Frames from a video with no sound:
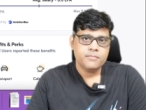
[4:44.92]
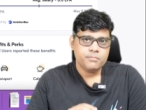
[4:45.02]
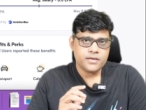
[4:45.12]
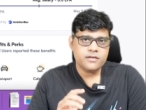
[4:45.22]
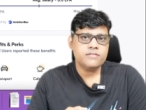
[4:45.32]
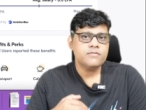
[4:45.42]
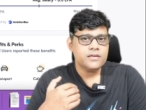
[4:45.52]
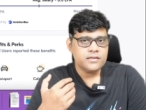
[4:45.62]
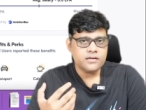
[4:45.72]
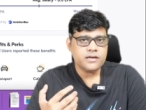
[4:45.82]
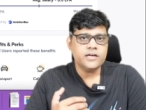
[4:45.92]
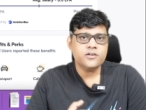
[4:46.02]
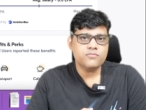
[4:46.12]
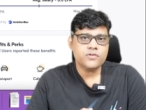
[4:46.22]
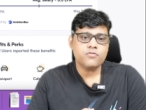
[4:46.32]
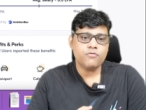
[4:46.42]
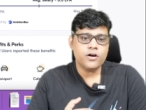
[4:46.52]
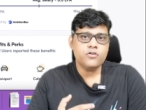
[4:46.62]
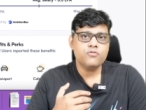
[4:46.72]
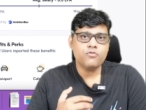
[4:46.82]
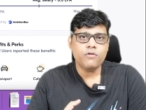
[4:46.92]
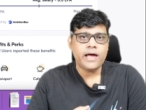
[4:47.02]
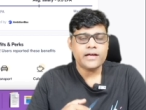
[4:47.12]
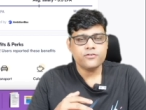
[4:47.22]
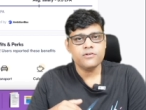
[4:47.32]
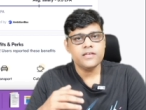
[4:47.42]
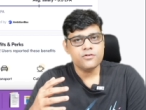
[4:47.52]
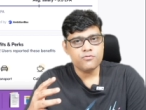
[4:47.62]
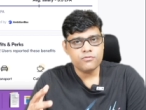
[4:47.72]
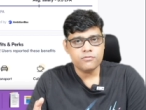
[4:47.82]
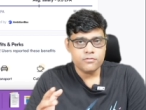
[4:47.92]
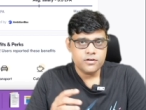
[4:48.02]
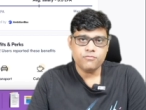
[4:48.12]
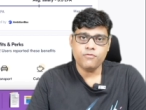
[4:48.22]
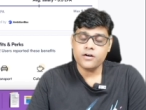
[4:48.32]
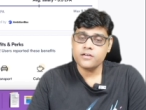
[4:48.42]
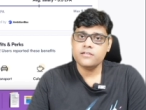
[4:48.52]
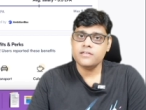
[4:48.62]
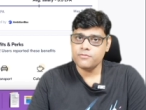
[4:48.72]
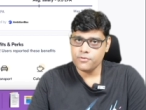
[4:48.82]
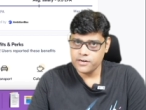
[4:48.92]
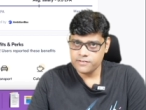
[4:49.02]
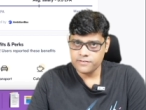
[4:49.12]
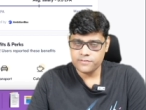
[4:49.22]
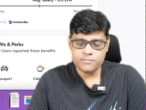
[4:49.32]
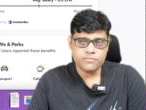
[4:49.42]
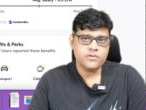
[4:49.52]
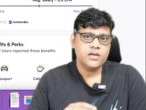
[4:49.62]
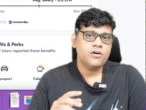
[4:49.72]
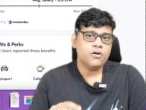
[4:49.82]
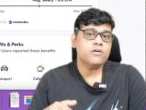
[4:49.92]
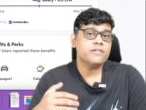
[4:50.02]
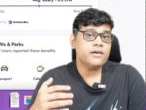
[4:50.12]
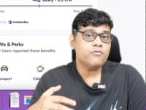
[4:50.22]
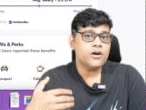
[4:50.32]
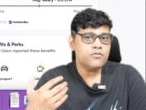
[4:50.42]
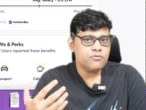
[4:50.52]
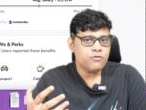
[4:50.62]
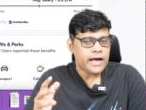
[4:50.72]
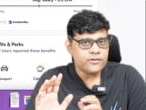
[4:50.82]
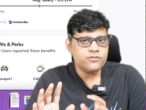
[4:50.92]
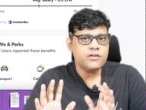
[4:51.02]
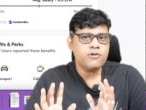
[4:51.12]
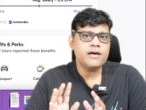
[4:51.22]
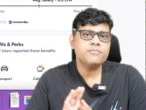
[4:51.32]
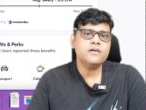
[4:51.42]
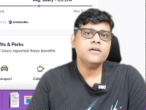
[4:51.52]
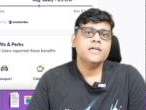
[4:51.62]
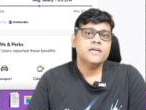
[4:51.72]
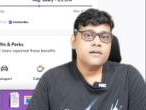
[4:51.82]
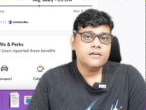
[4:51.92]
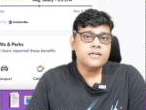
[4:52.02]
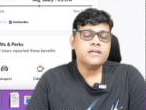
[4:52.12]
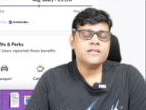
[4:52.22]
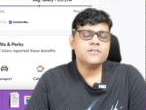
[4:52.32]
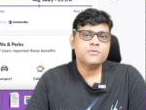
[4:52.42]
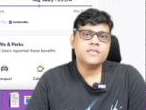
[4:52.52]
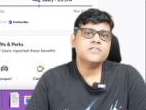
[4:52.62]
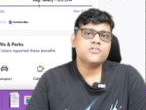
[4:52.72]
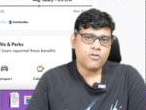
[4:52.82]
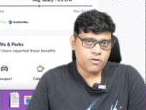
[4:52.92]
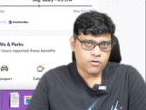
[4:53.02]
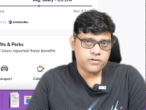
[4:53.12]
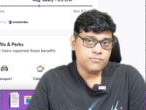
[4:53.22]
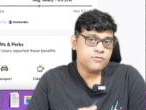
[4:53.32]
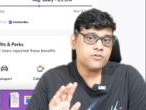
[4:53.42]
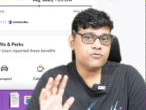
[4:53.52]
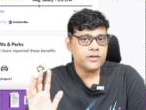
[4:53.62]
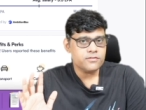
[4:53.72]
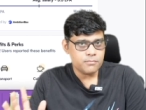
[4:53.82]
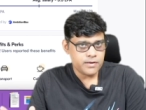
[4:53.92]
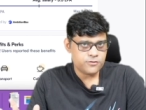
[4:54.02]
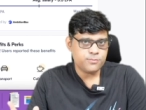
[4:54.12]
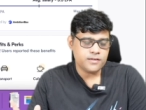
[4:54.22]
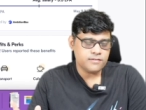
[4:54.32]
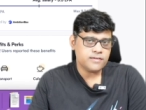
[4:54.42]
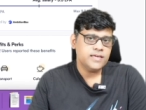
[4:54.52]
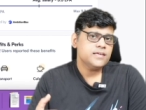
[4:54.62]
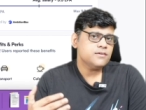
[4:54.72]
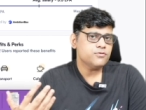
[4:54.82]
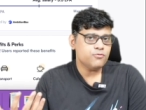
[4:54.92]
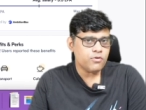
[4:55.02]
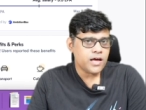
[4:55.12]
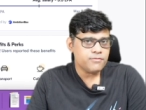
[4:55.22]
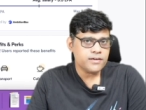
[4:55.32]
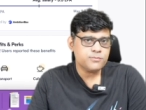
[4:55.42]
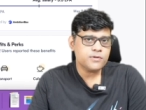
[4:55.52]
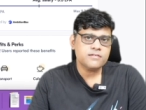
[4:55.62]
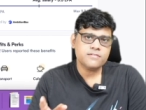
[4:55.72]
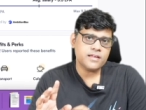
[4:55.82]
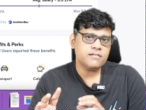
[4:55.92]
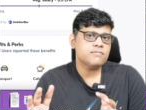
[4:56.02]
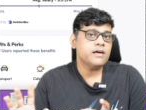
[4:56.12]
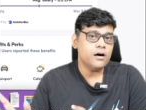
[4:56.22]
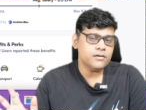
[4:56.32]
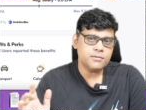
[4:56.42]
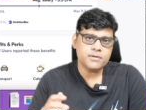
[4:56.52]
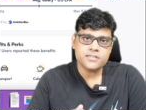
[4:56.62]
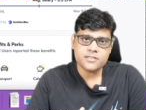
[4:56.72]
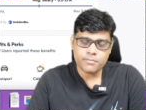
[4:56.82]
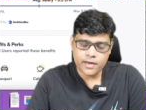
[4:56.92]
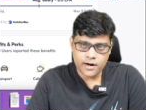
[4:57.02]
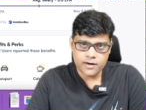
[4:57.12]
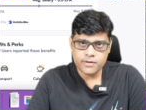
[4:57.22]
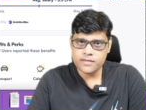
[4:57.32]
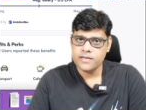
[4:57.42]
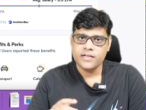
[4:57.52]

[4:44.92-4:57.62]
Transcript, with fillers: because here interviewer want to know actually you work in the different systems or they want to know actually you have the real experience or not if you are showing some experience. If you don't have experience then on the basis of academic